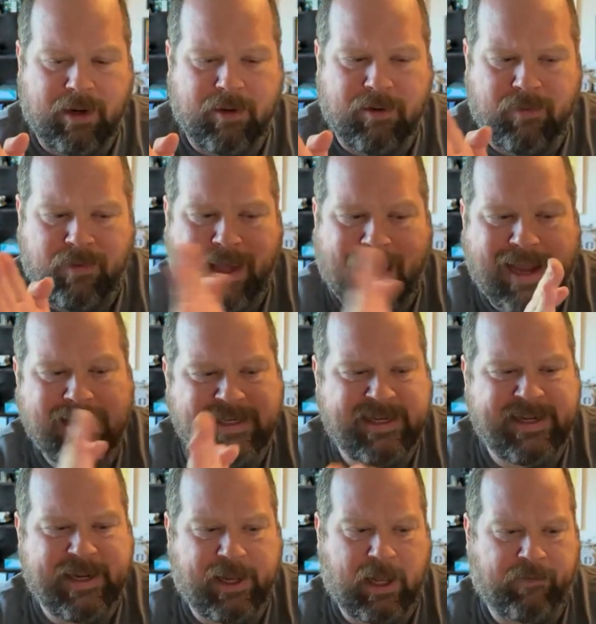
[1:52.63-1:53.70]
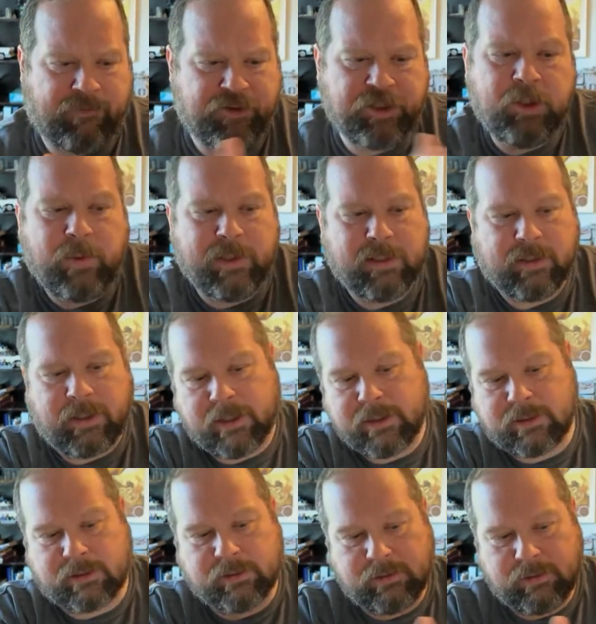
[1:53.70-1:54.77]
the idea of doing
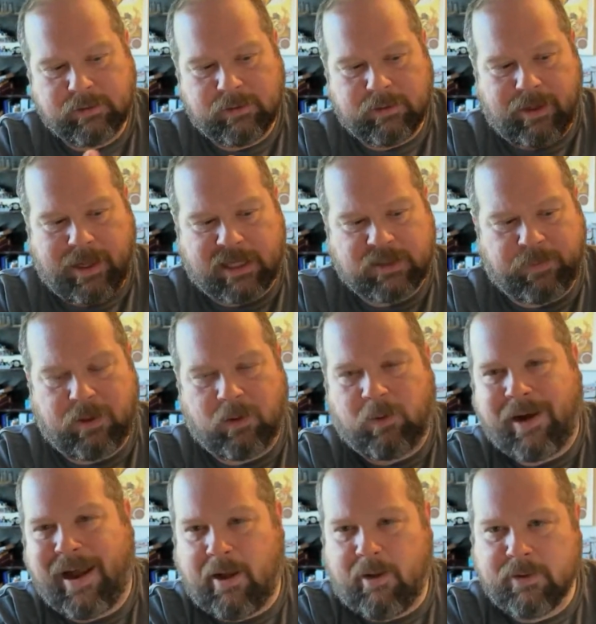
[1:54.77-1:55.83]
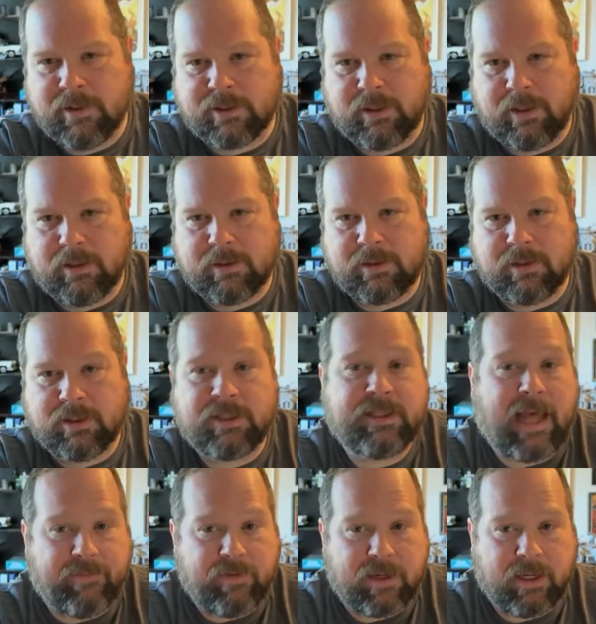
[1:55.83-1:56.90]
this has been around since the
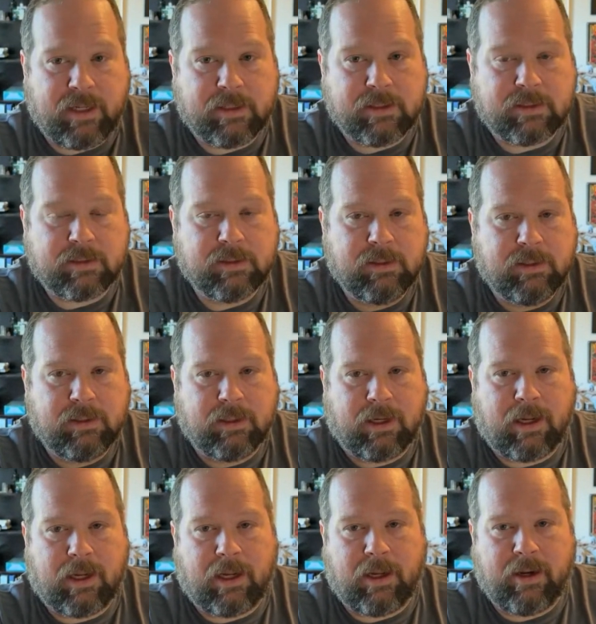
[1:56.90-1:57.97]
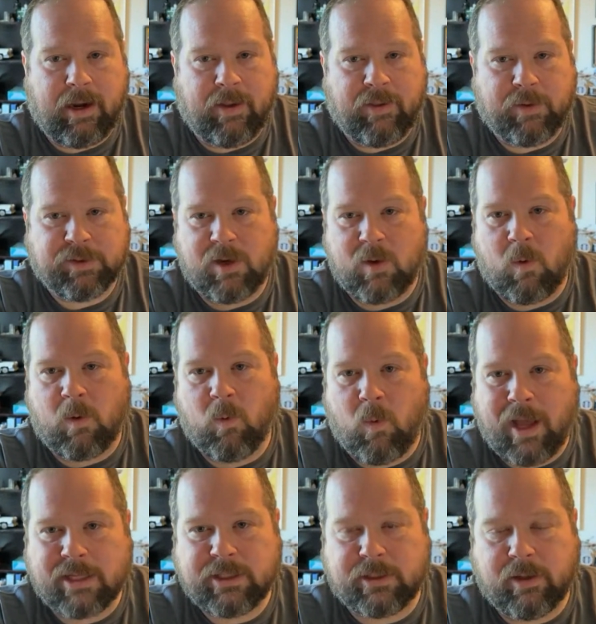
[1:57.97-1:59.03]
70s. I think it was at
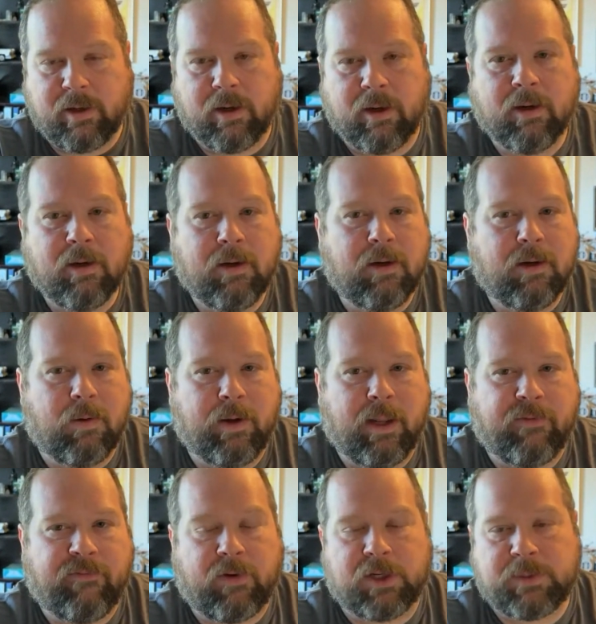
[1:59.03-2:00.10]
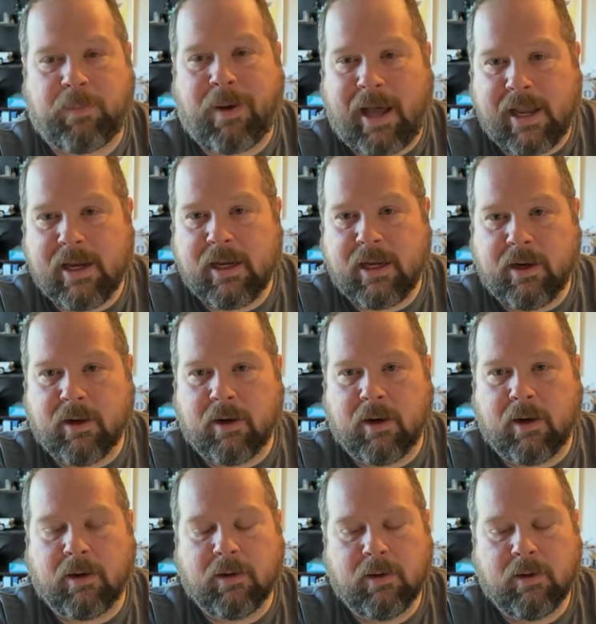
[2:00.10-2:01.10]
Northwestern where they first pioneered